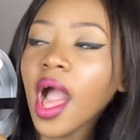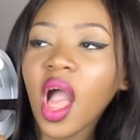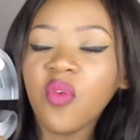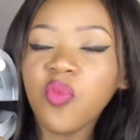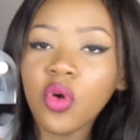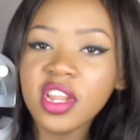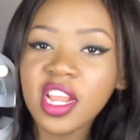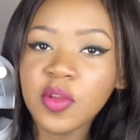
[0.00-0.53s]

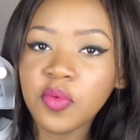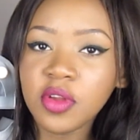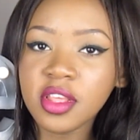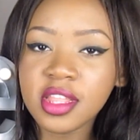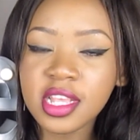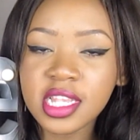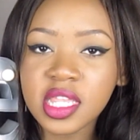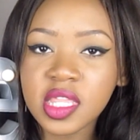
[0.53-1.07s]
I've wanted one of
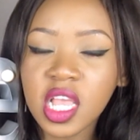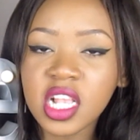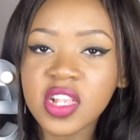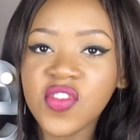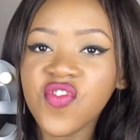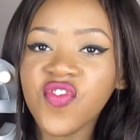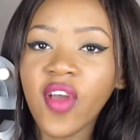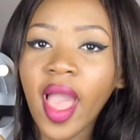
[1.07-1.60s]
these
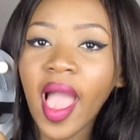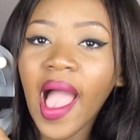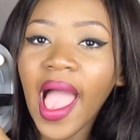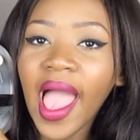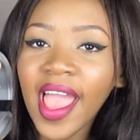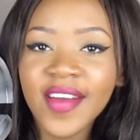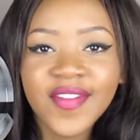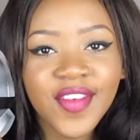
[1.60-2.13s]
things forever
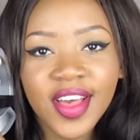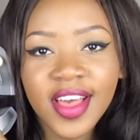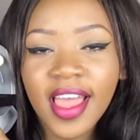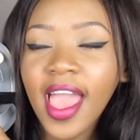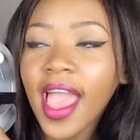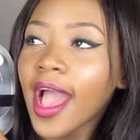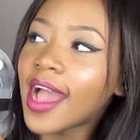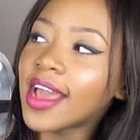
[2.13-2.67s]

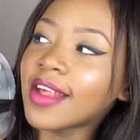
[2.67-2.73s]
and